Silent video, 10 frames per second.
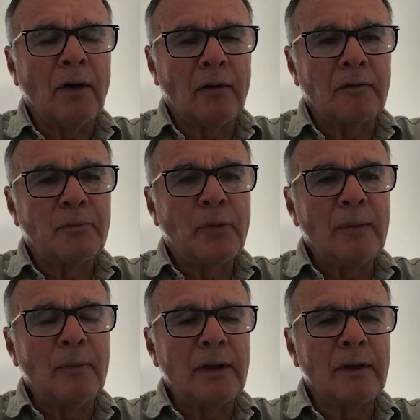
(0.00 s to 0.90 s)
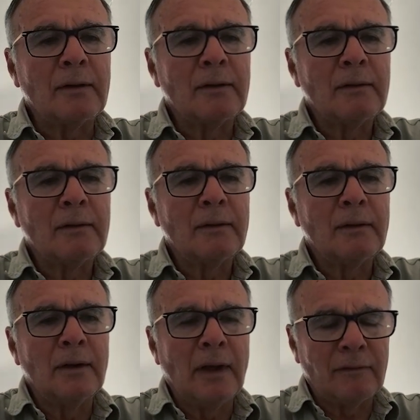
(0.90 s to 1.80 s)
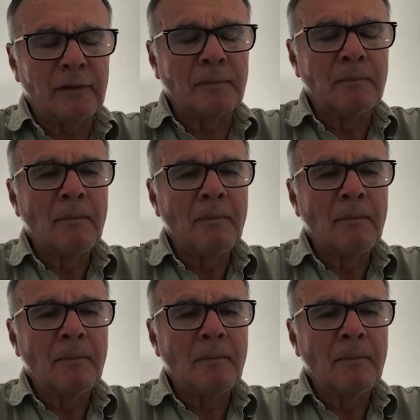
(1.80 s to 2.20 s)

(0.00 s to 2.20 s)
of Premier level.